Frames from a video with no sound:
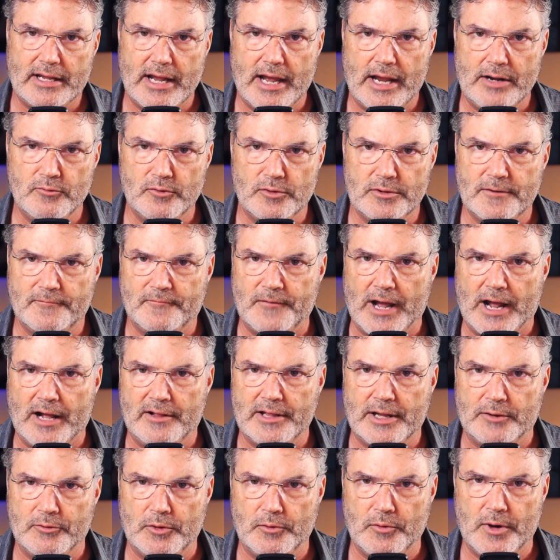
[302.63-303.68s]
icon with the
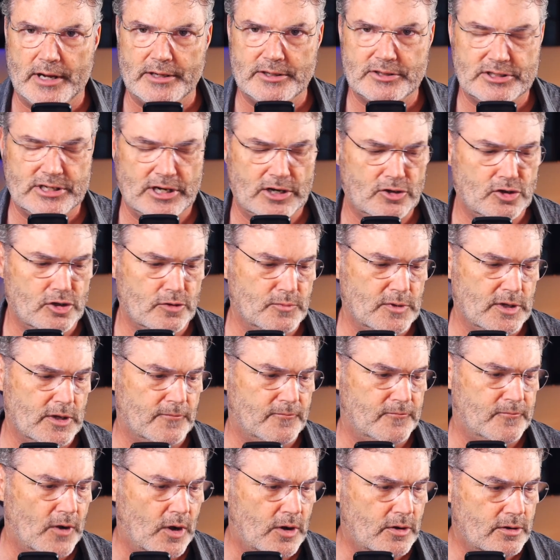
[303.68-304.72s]
file that we want to share. It could
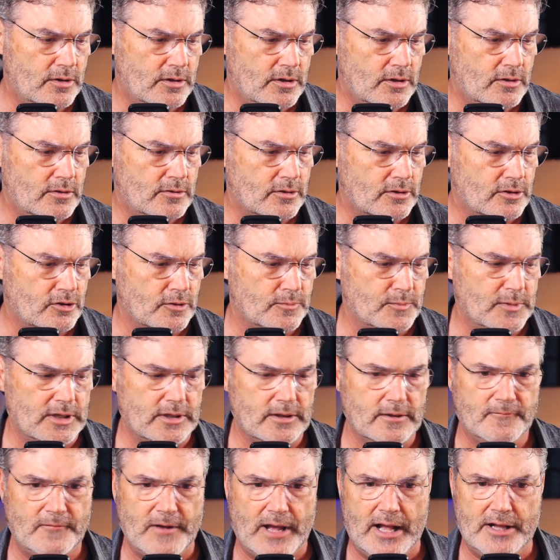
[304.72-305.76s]
be a photo, it could
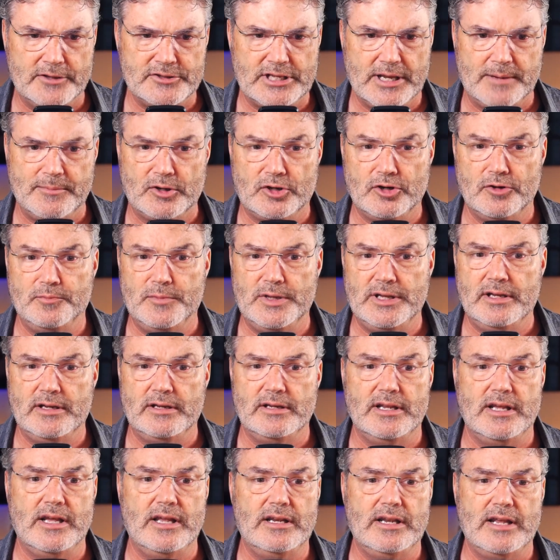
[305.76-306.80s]
be in the Files app, it could be
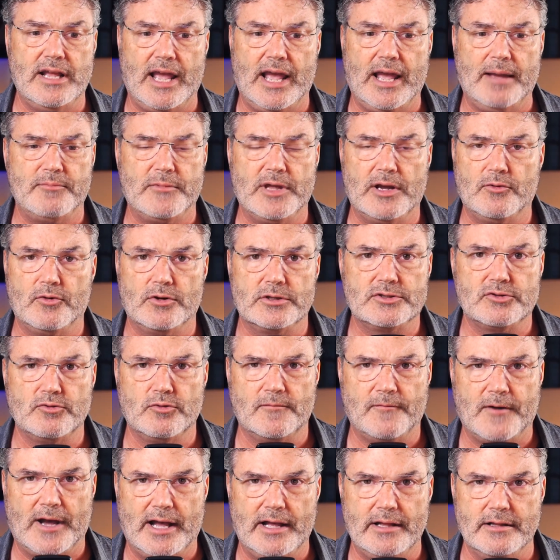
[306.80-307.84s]
in any app that works
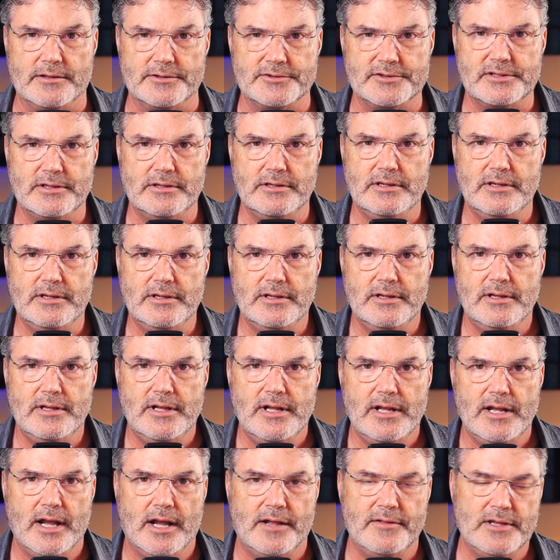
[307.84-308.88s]
with files.
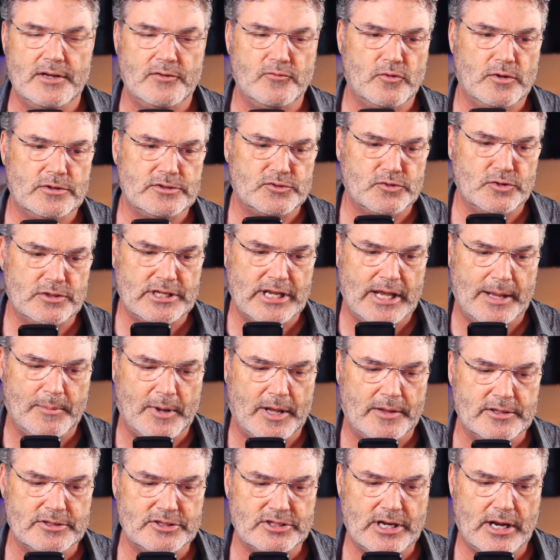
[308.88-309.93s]
And then once we
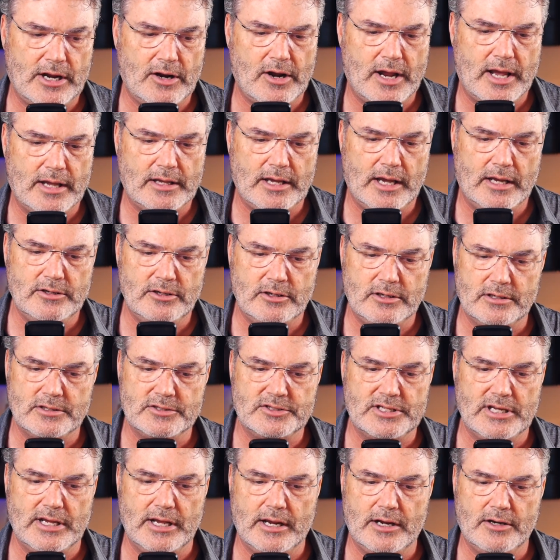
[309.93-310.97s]
tap on the share icon, you're going
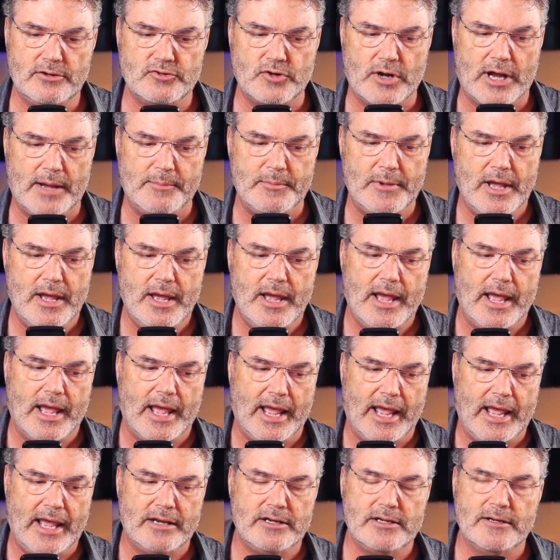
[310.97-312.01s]
to see AirDrop.
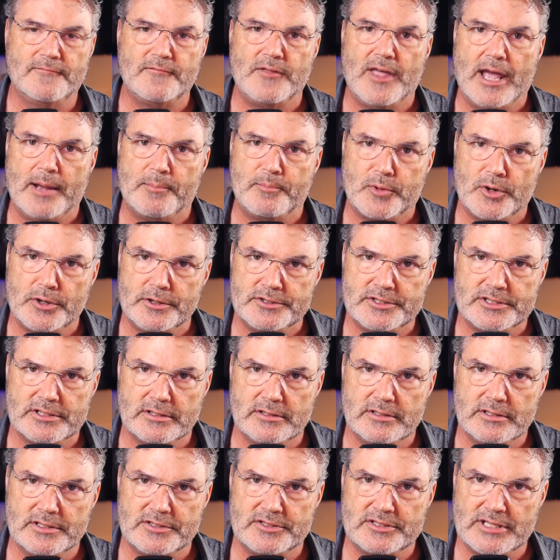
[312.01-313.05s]
And if that
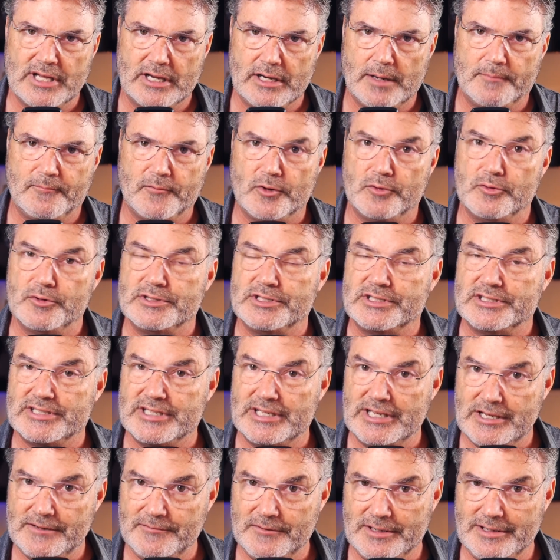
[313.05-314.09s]
person is set up for
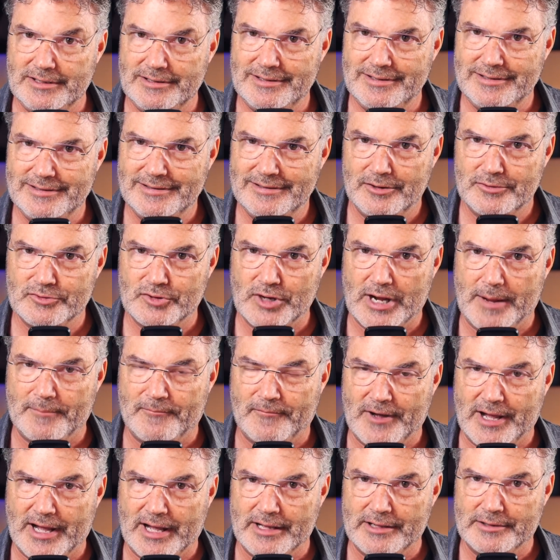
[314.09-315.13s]
receiving
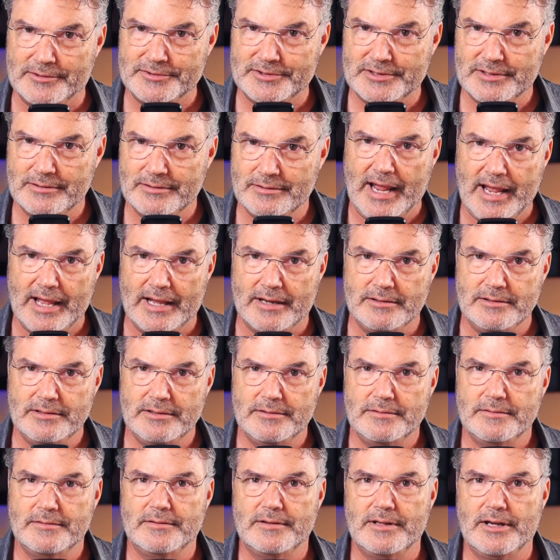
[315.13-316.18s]
AirDrop files
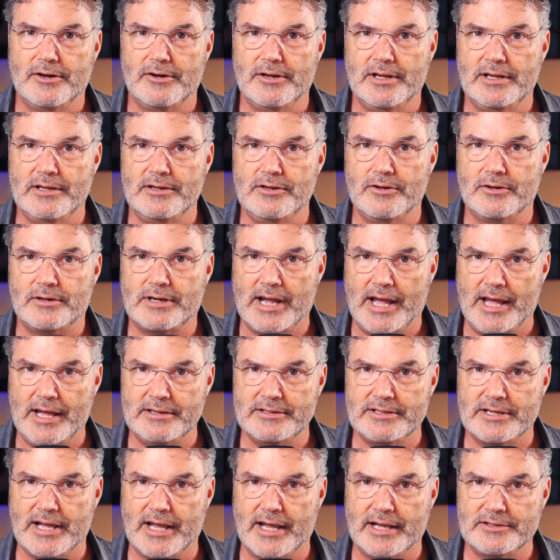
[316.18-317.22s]
and they're in your
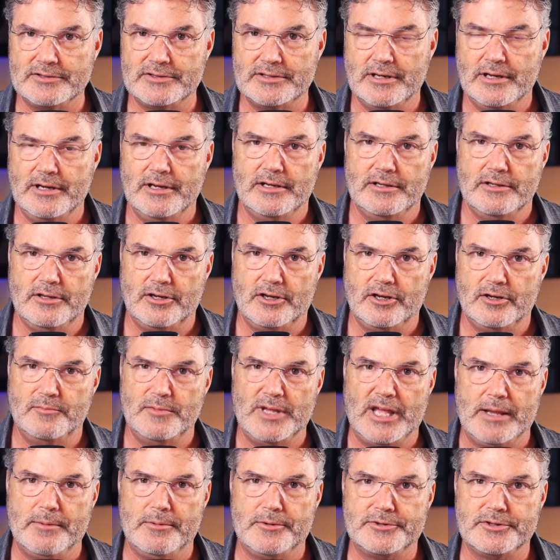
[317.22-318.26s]
contacts, you're going
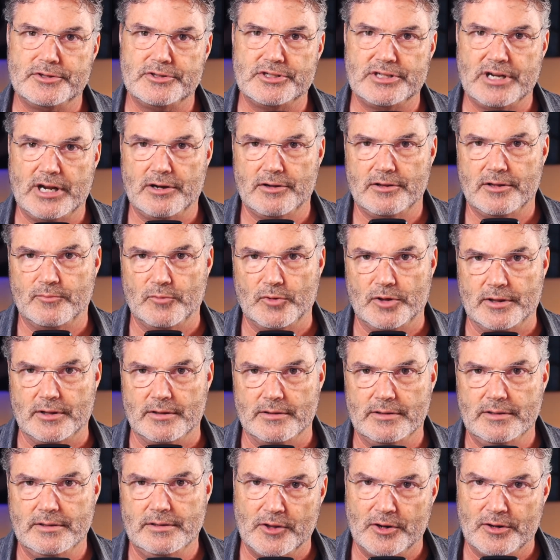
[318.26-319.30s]
to be able to share them with
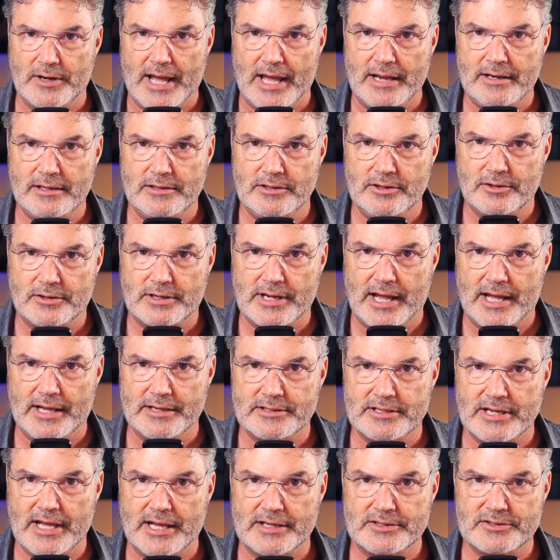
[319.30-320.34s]
it. If they're not in your
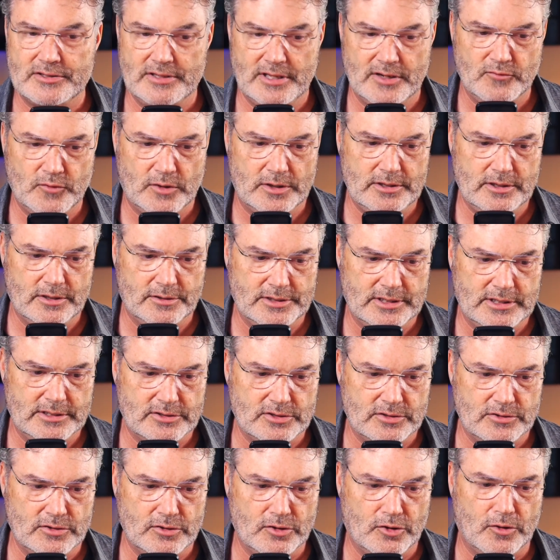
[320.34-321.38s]
contacts, then what you'll
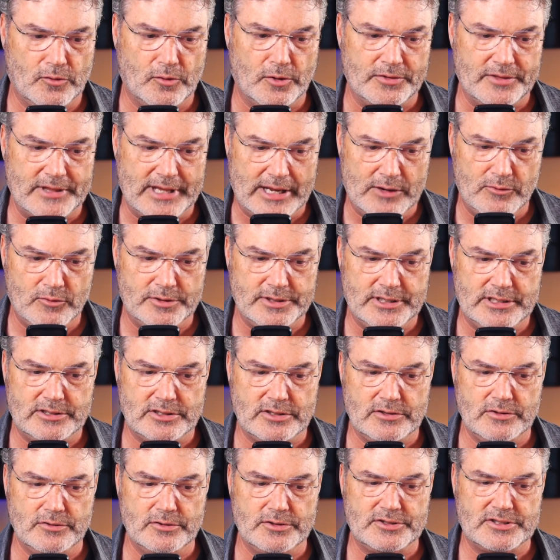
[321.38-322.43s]
need to do or what they will
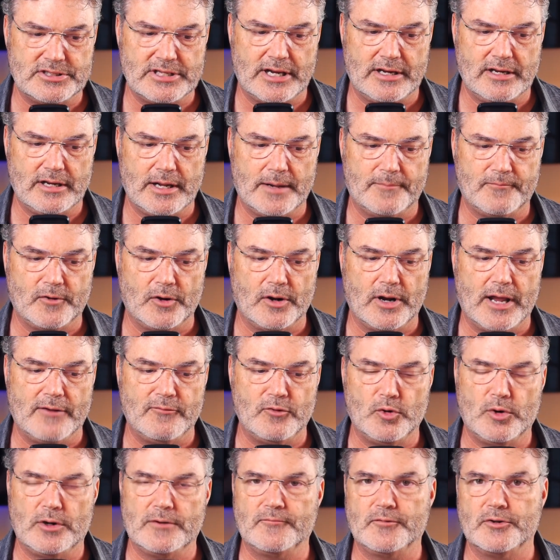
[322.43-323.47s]
need to do is set it up for
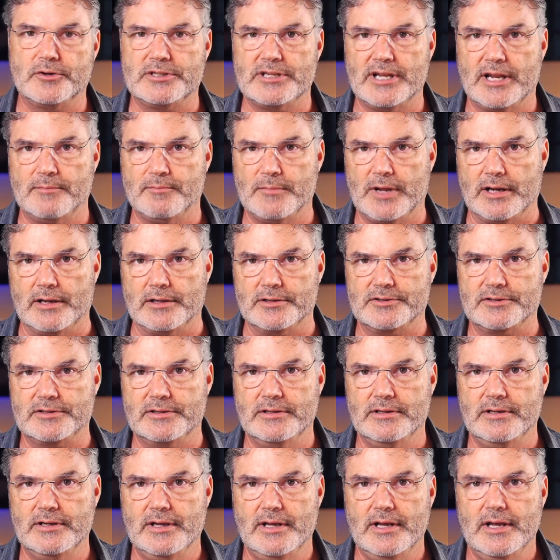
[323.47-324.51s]
everyone for 10
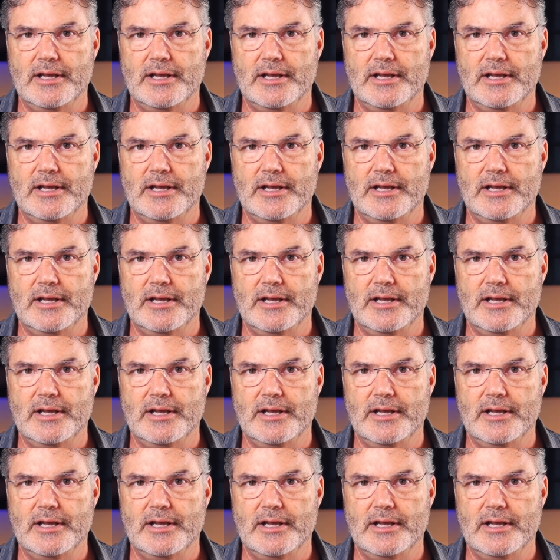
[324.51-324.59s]
minutes.